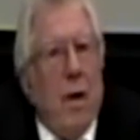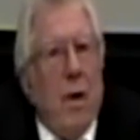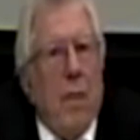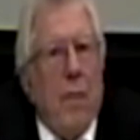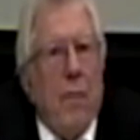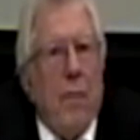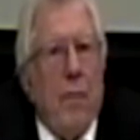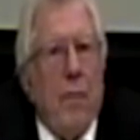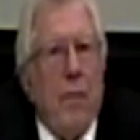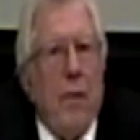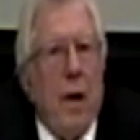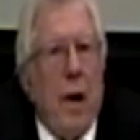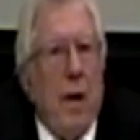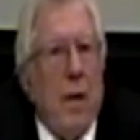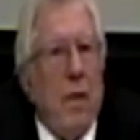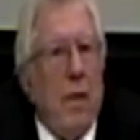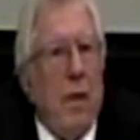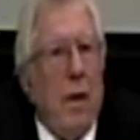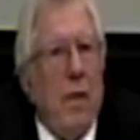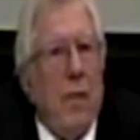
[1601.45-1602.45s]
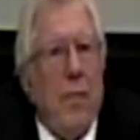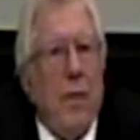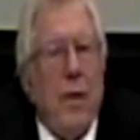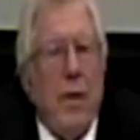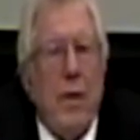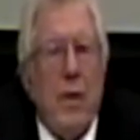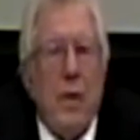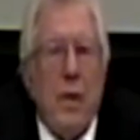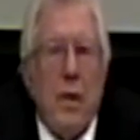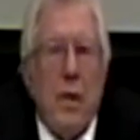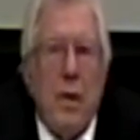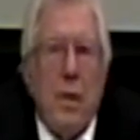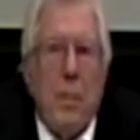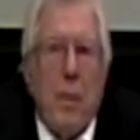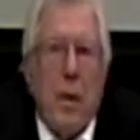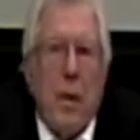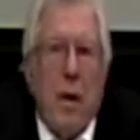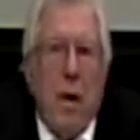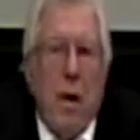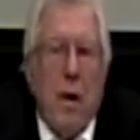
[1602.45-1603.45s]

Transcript: of not only of Christians but